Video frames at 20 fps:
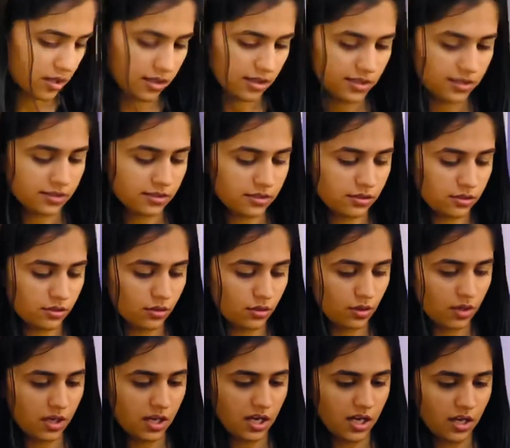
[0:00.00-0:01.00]
so
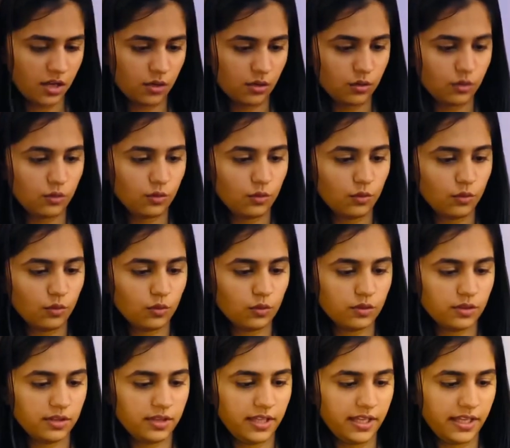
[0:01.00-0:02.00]
how
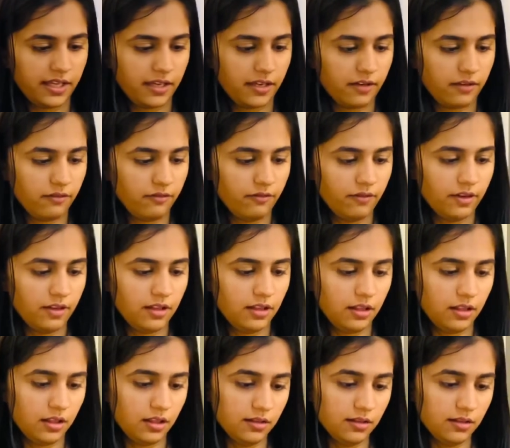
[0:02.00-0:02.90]
they will.